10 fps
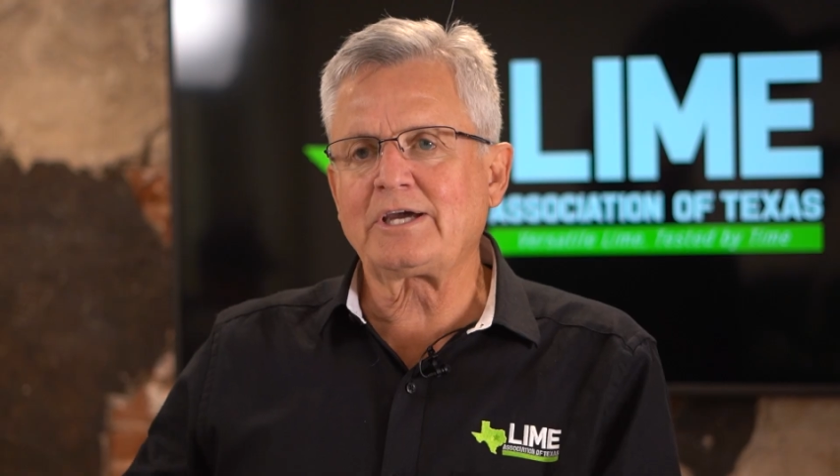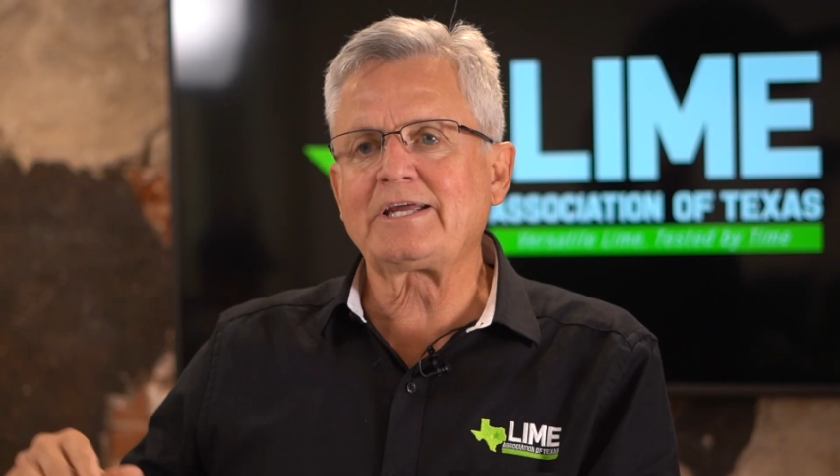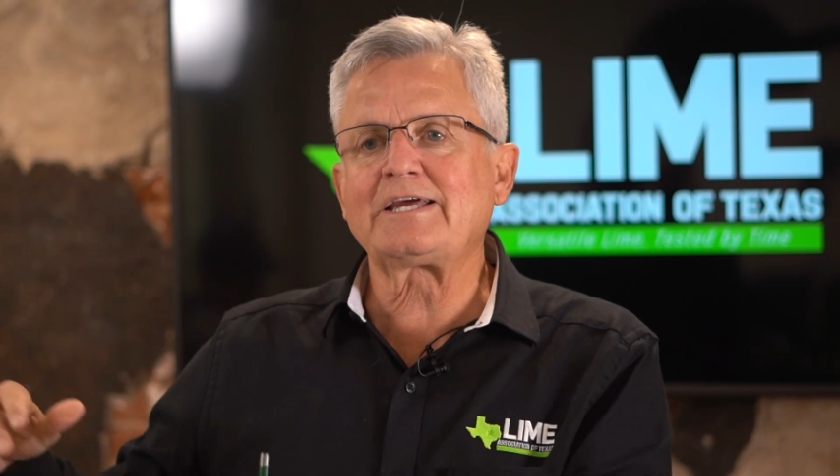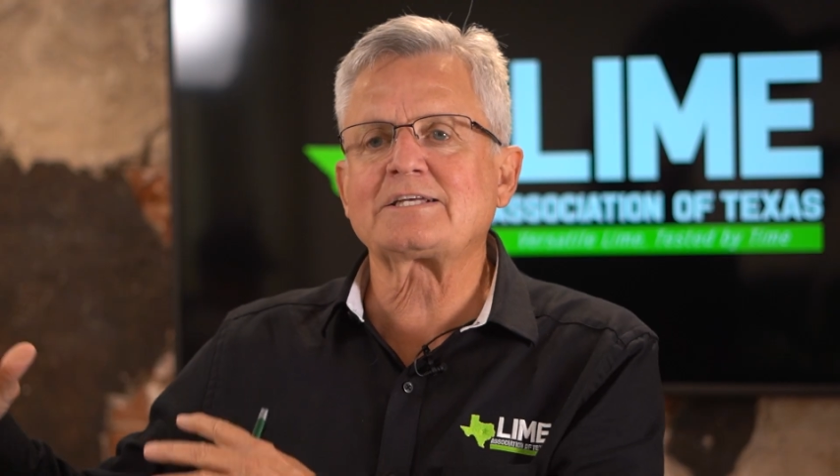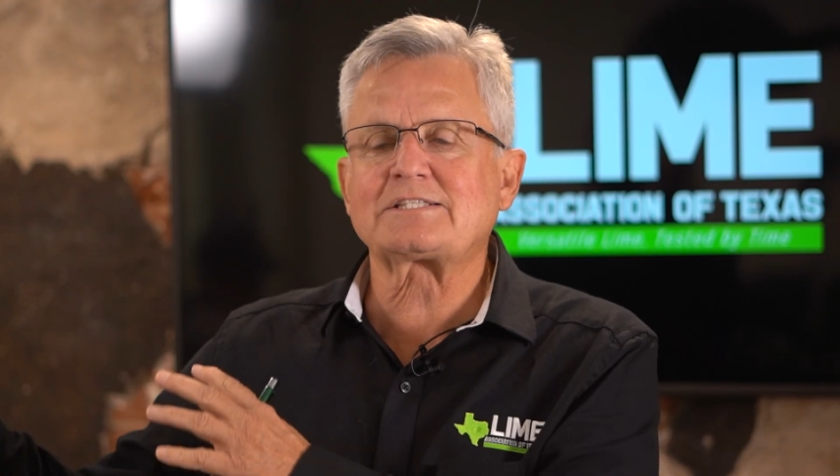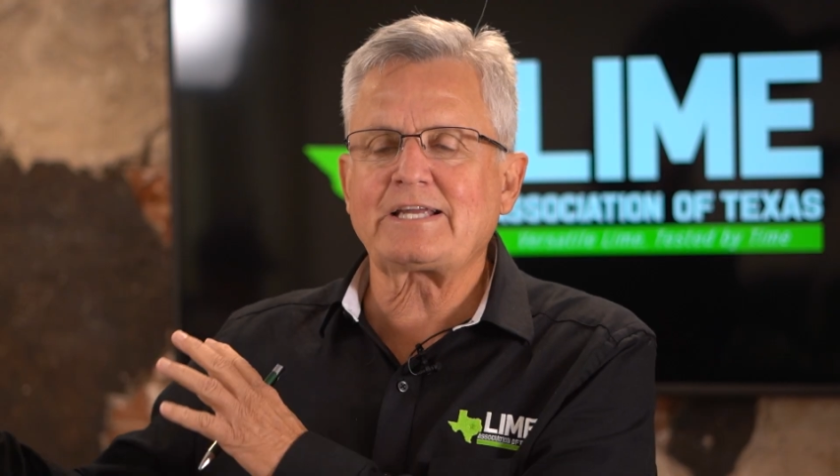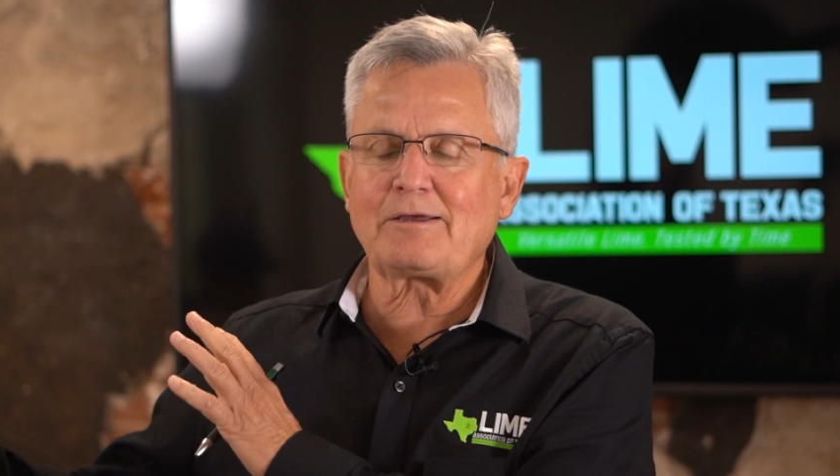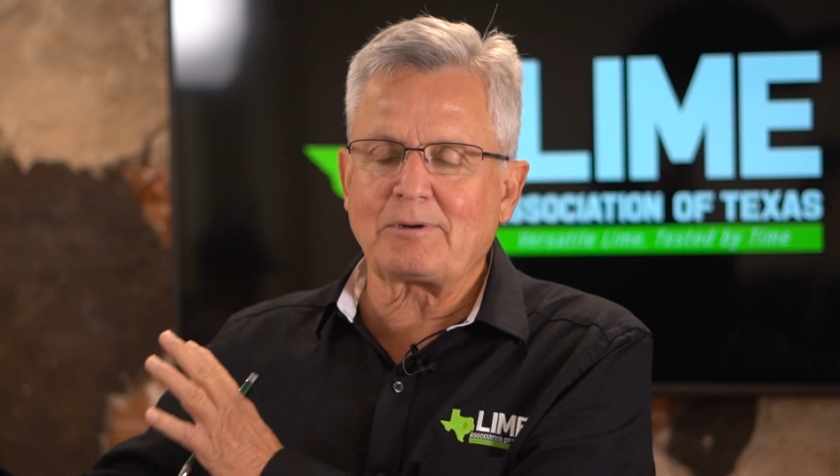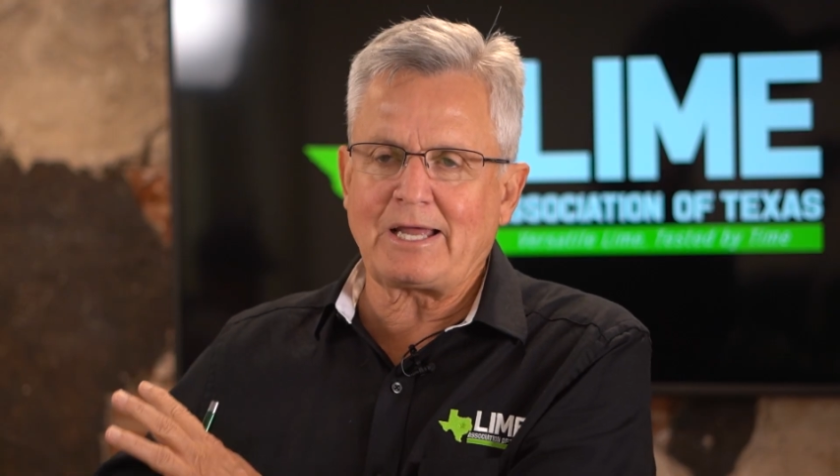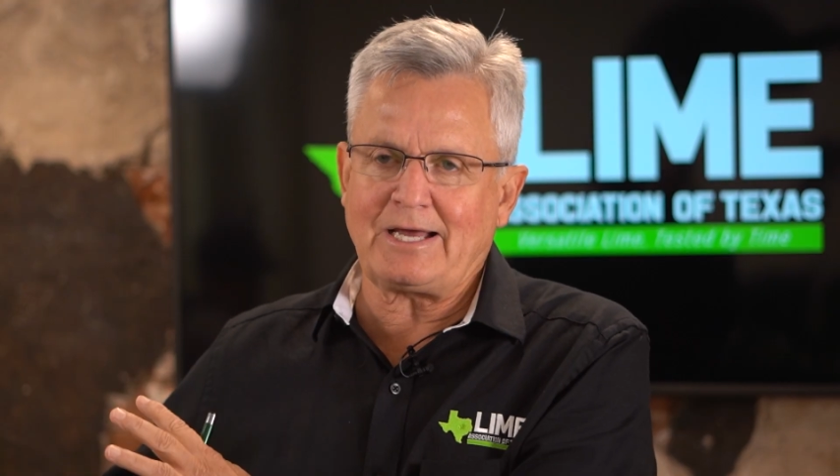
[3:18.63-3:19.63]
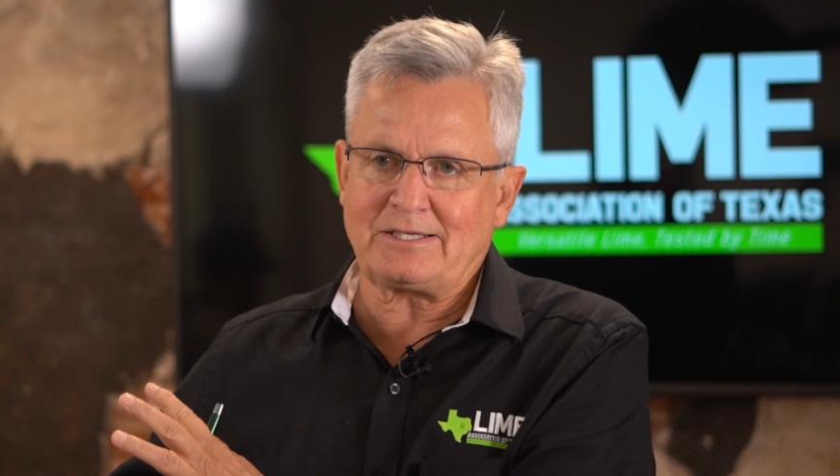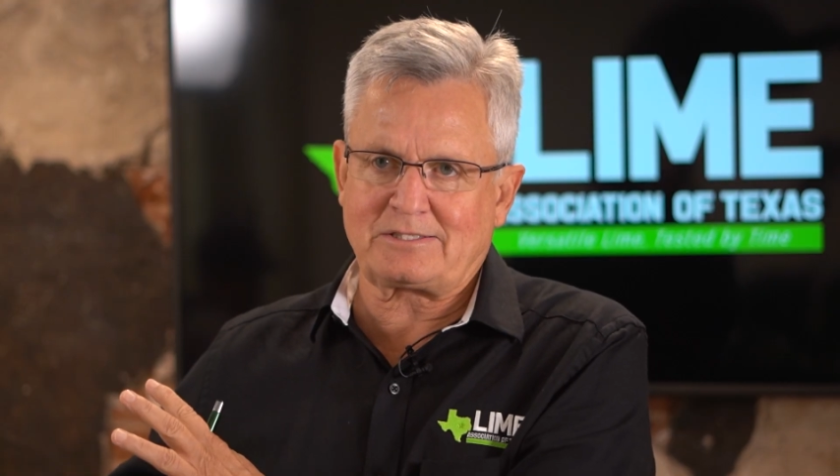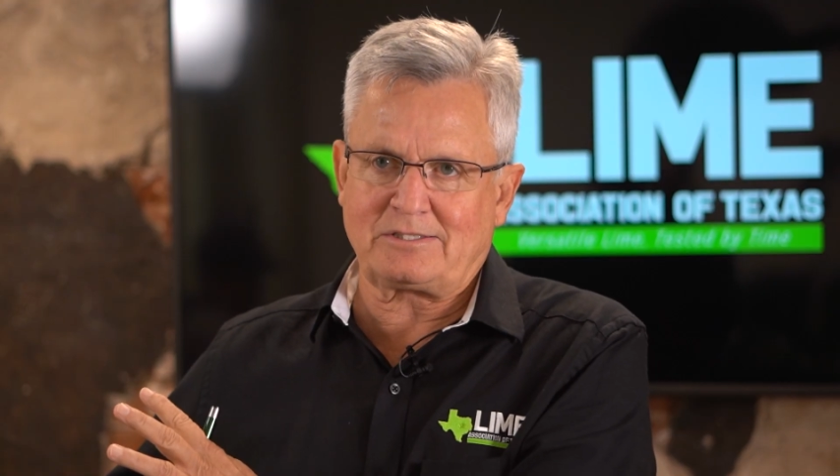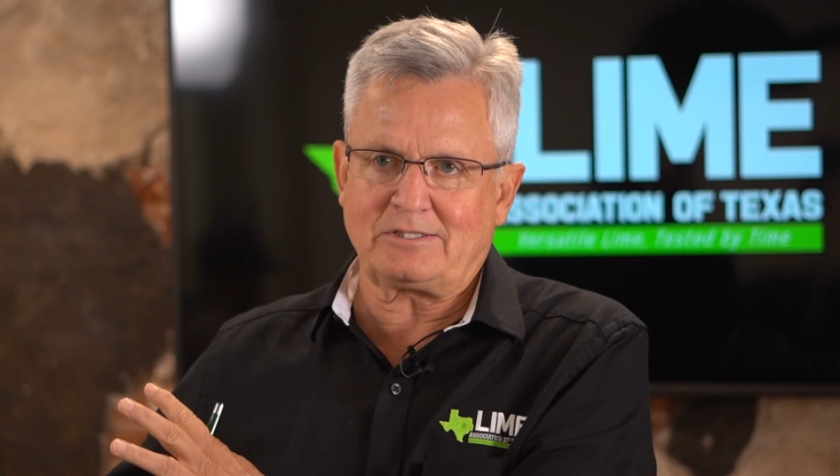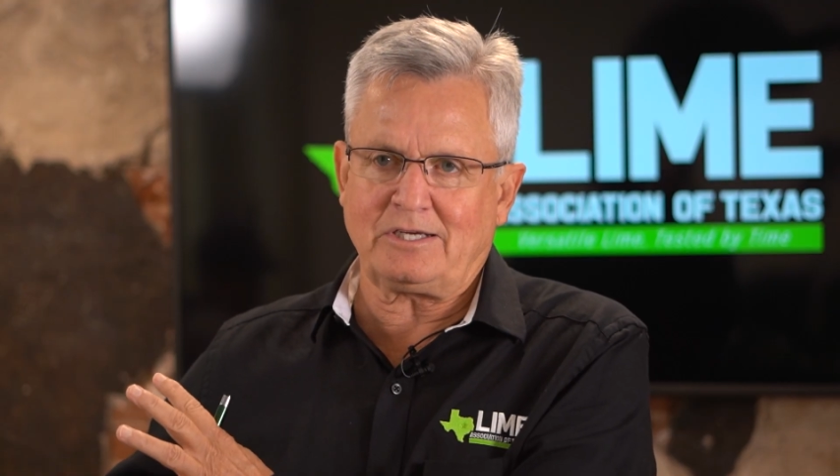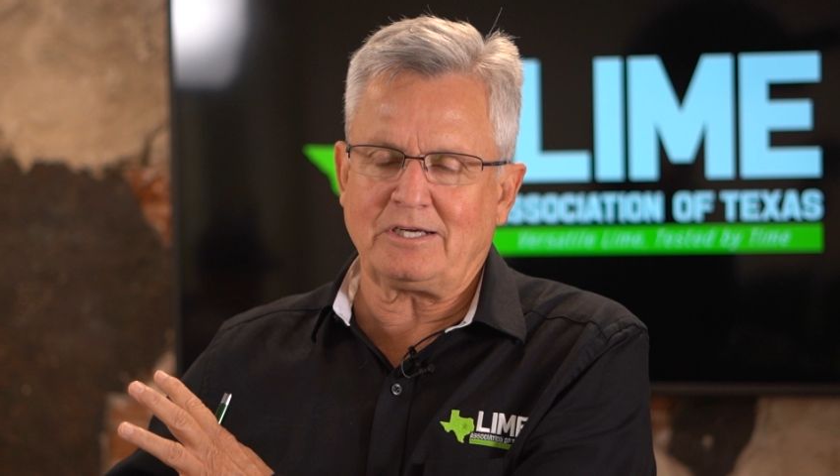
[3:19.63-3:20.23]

going to get a stabilized